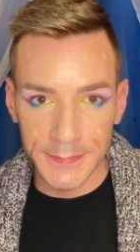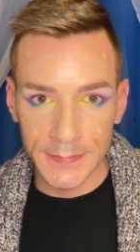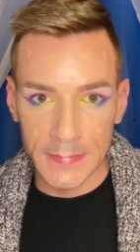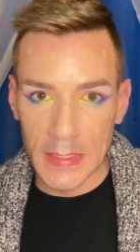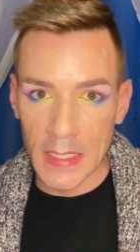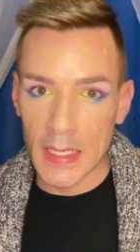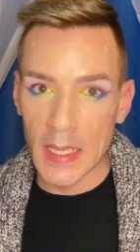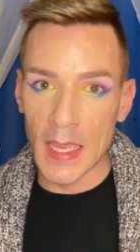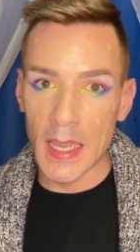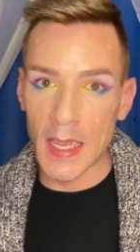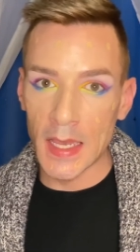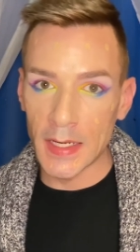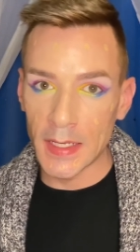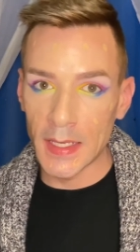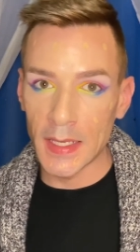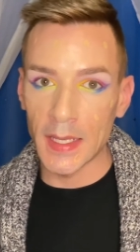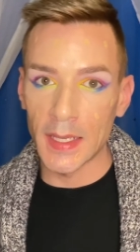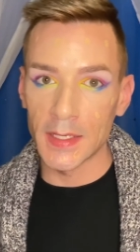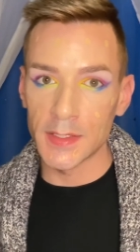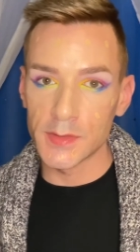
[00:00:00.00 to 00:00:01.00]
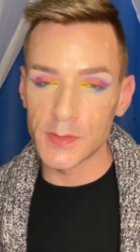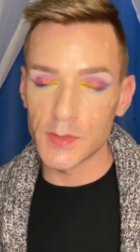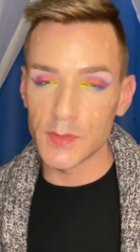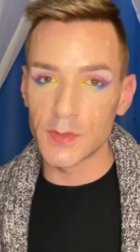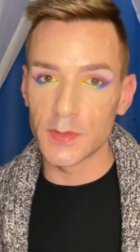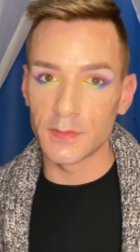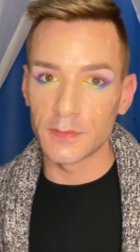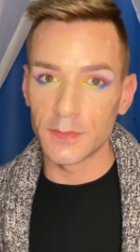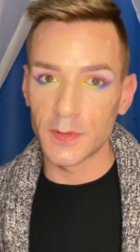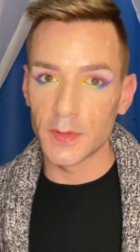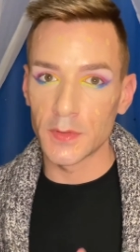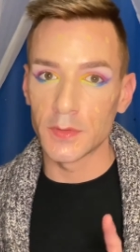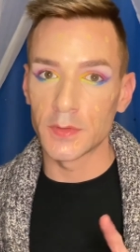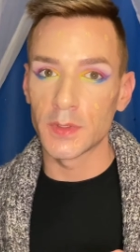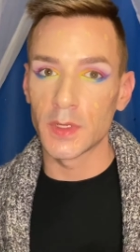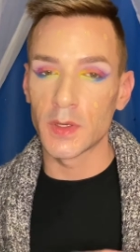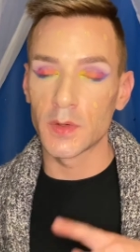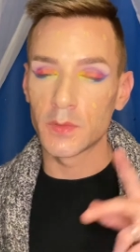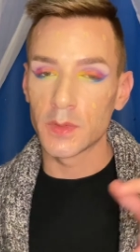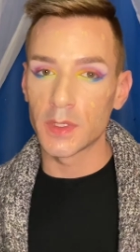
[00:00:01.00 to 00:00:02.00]
Had I answered the phone, I
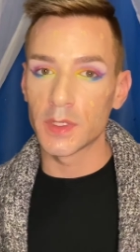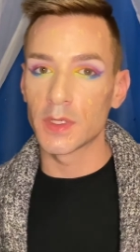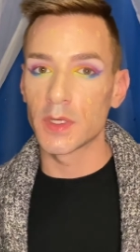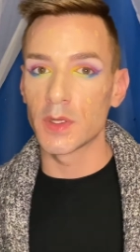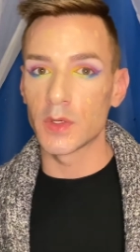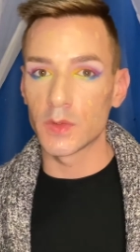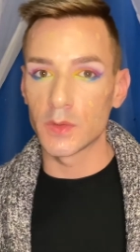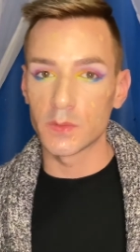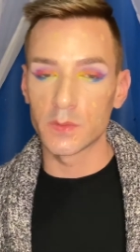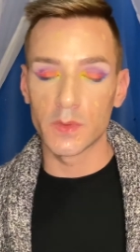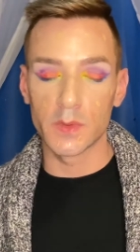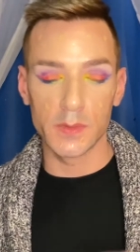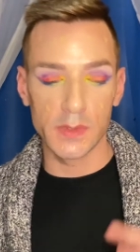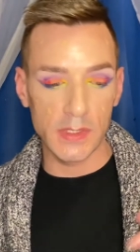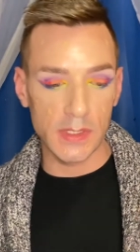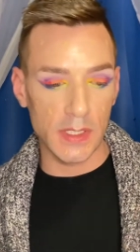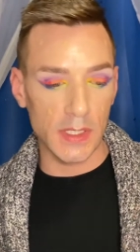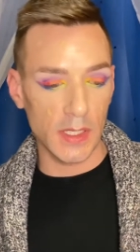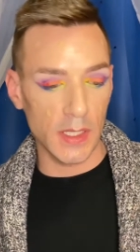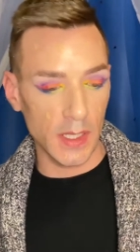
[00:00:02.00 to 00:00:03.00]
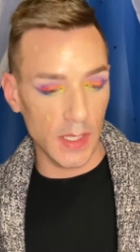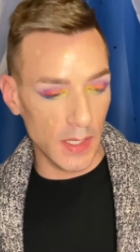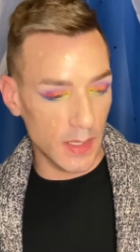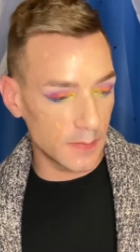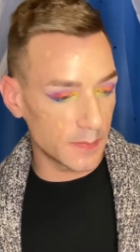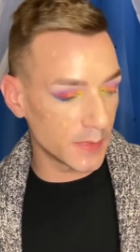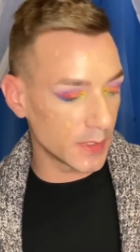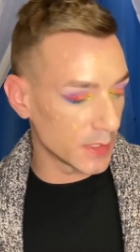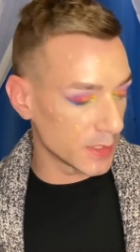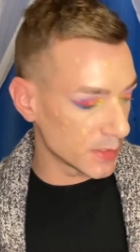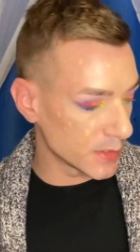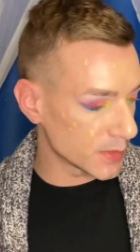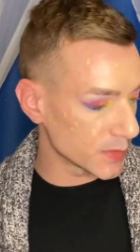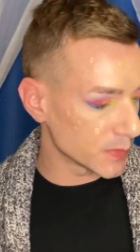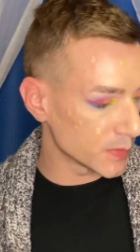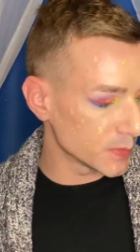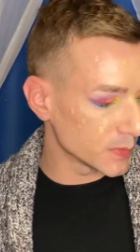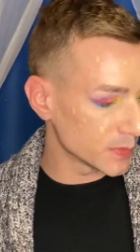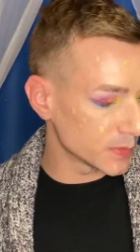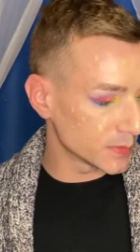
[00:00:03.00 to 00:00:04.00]
would have known what was going to happen at
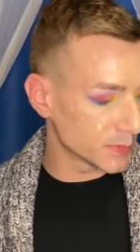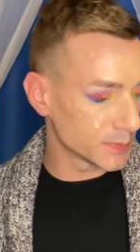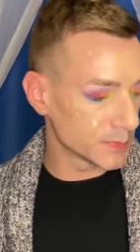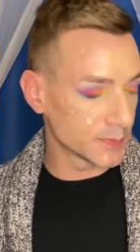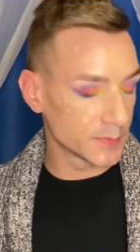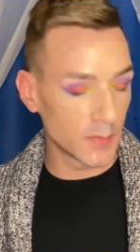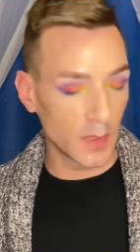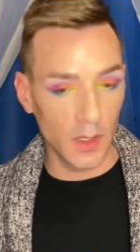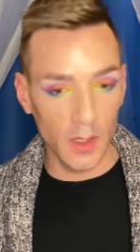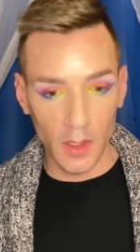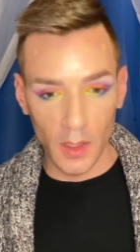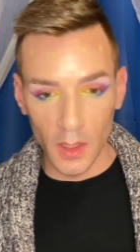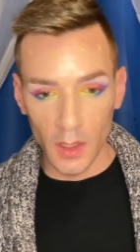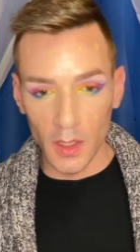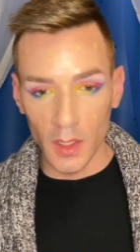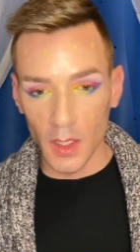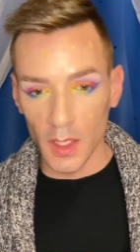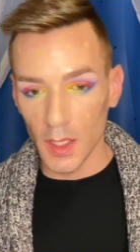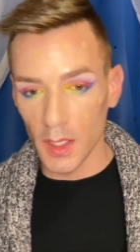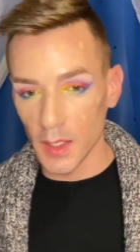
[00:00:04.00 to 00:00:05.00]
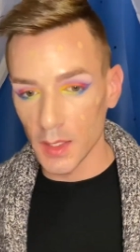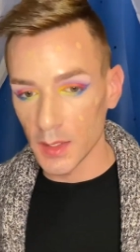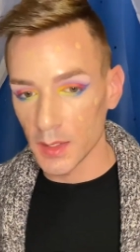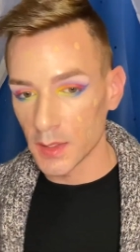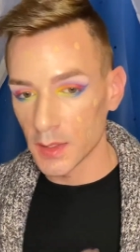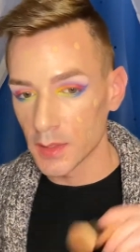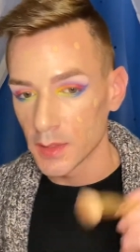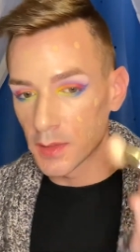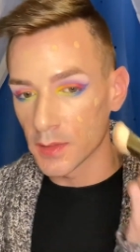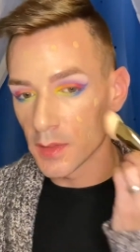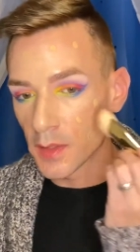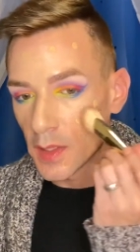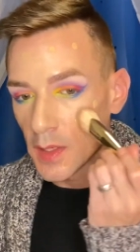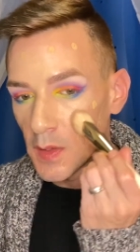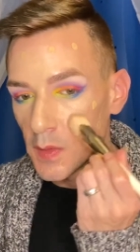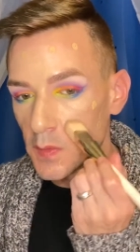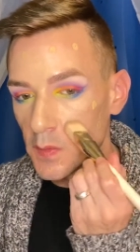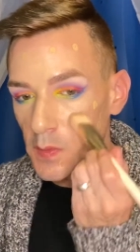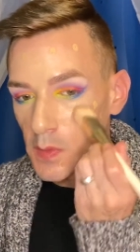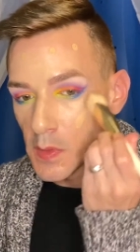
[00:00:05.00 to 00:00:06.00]
school. And that
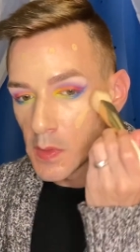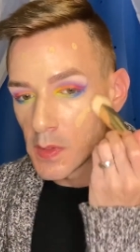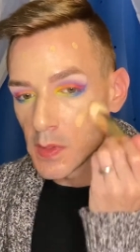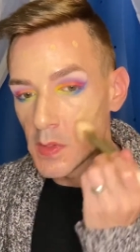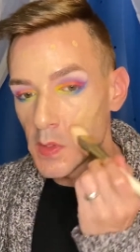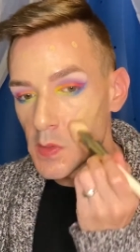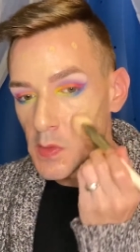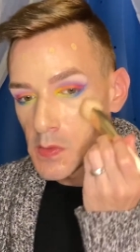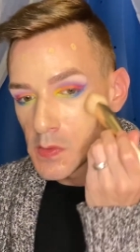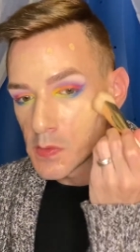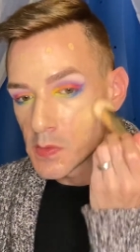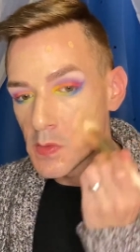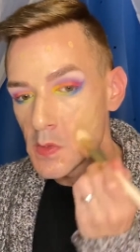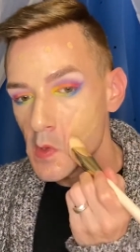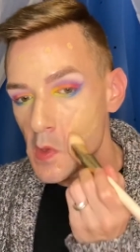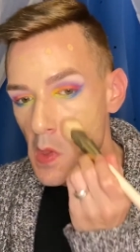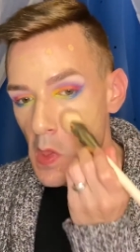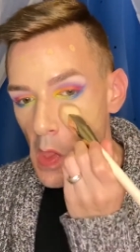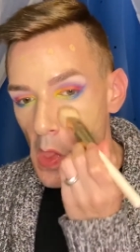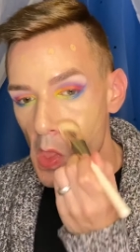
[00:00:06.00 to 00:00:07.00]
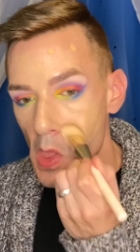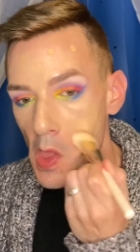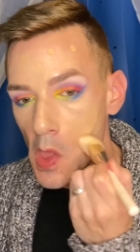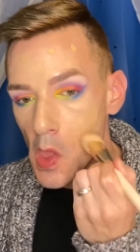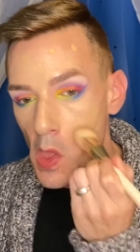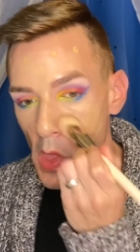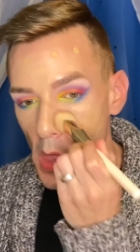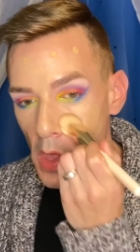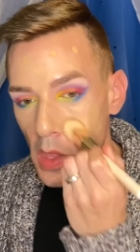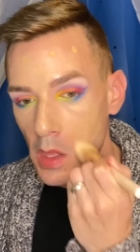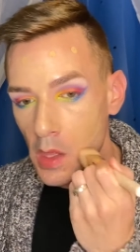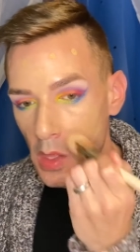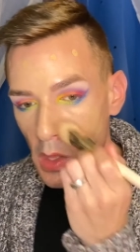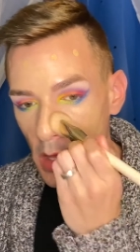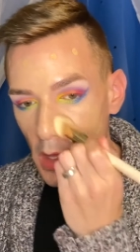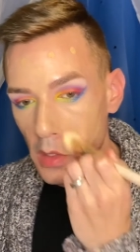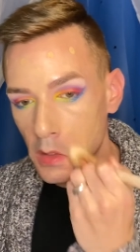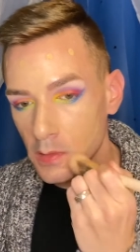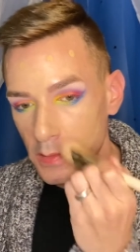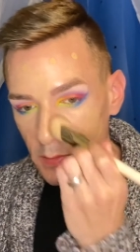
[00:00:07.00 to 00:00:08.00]
was
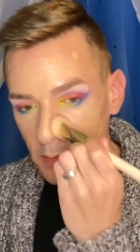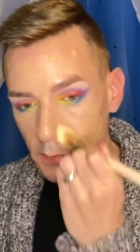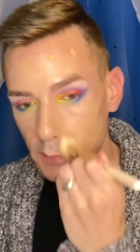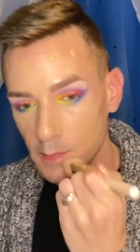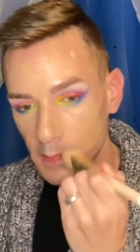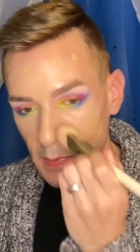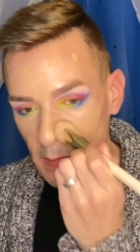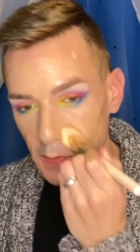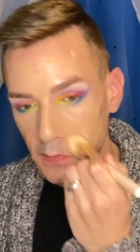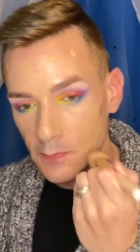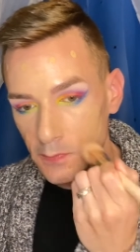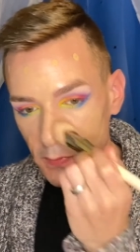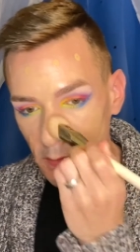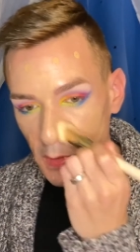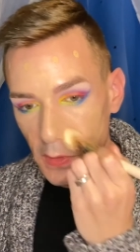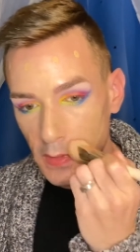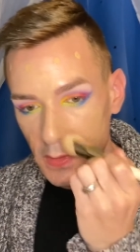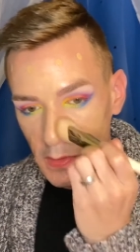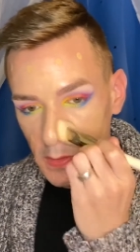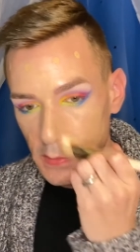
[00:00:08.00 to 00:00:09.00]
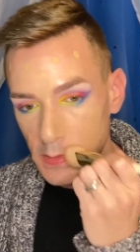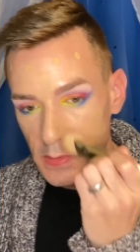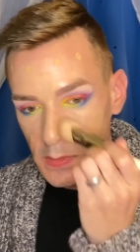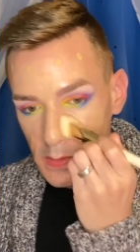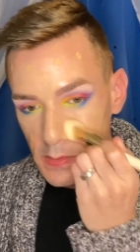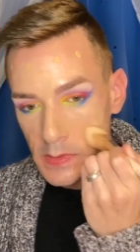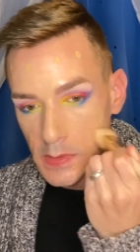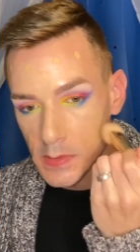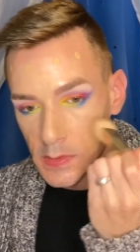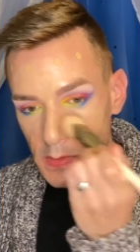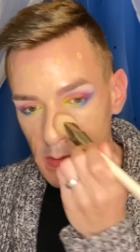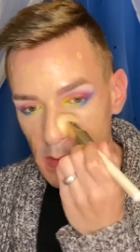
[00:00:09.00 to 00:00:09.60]
all of my friends